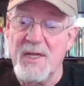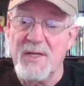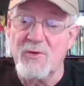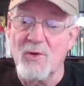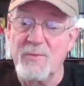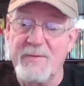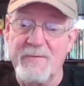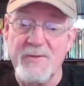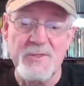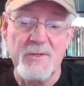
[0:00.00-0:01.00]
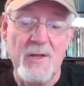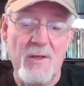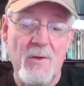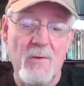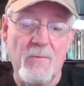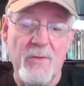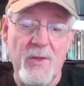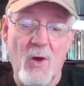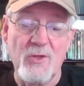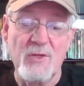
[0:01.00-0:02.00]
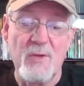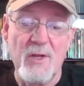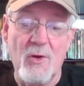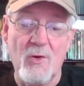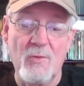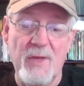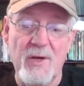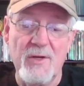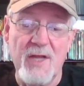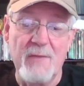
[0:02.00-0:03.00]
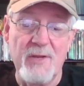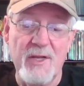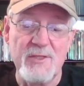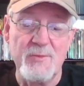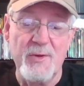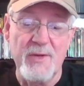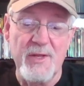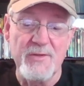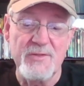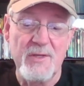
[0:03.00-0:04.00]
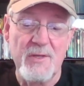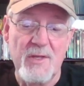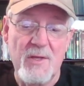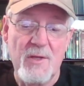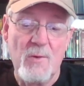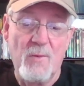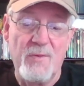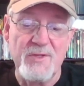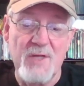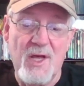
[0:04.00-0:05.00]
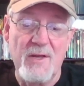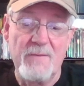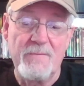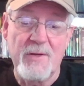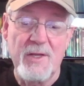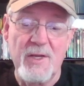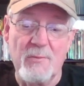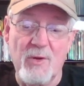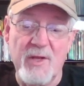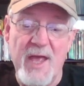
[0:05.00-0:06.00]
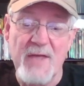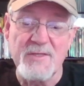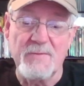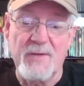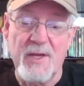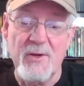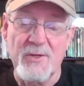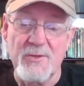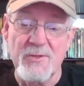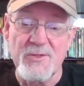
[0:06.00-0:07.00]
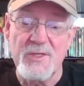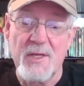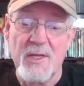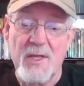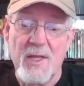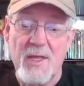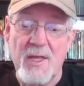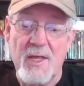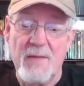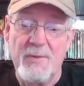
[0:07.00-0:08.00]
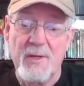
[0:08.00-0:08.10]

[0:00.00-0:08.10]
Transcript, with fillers: and Dolby Vision for the ultimate home entertainment experience. With its unforgettable cast of characters, hip,